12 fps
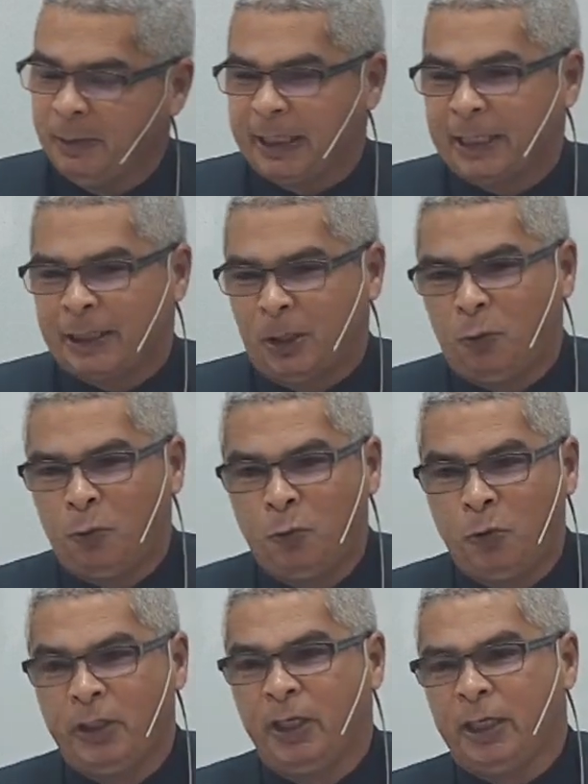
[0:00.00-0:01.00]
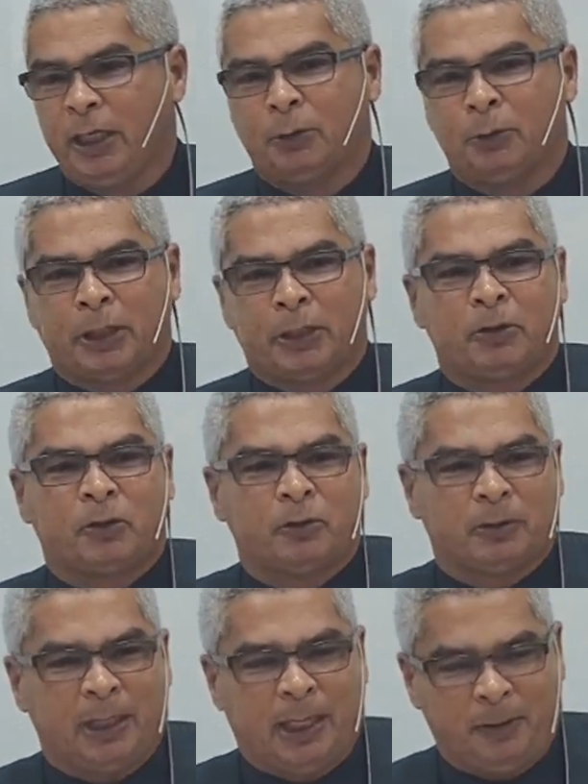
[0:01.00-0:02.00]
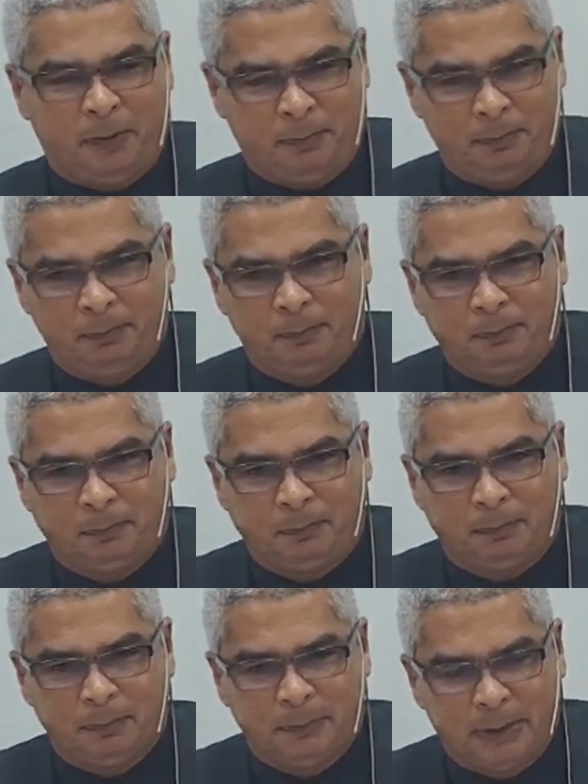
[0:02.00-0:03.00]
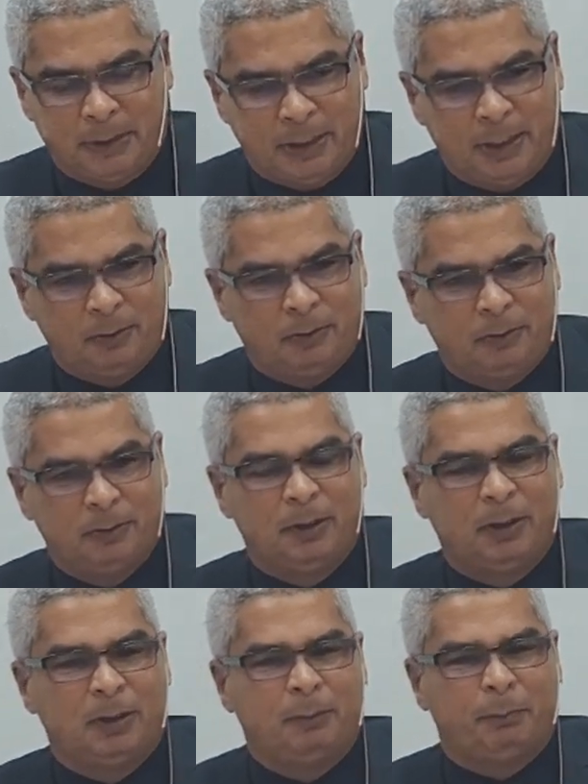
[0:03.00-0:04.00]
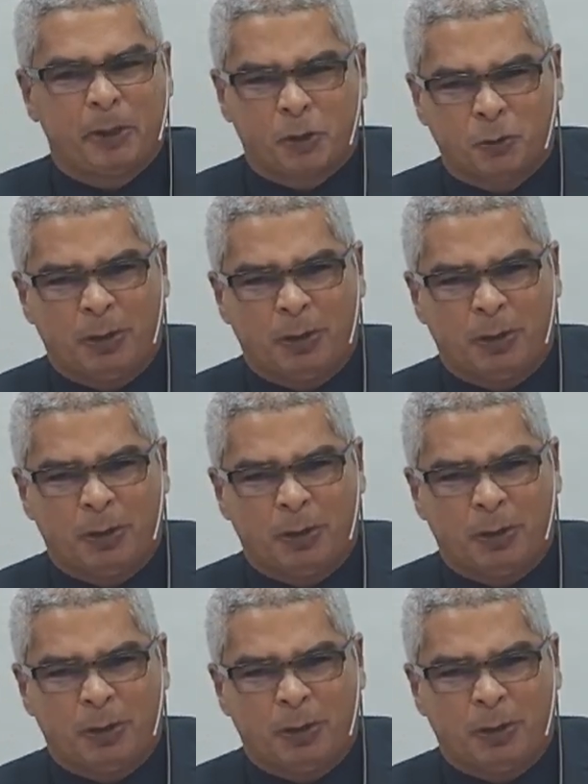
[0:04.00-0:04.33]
Like in the ba like in Bahia, the, the,